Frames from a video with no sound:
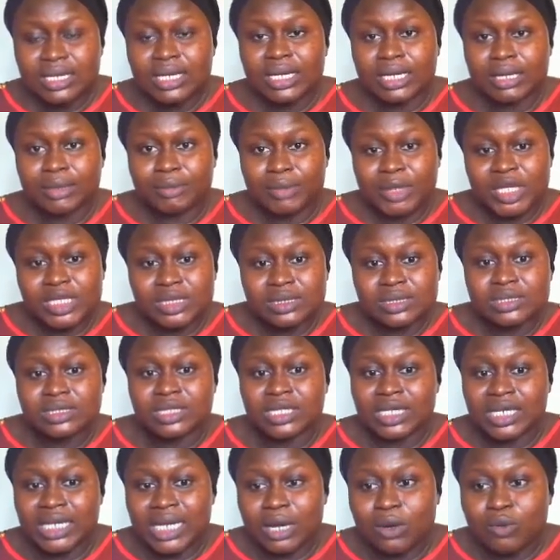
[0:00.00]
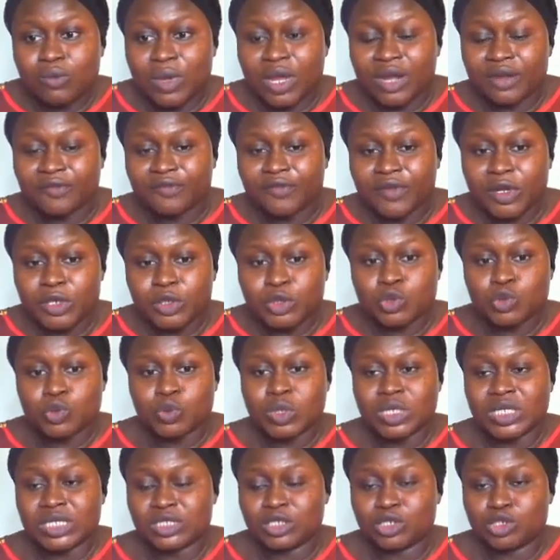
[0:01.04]
it means the noun we are referring
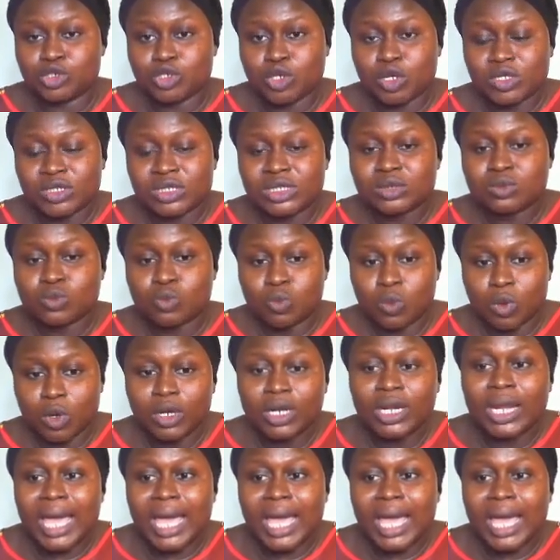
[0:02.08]
to is just one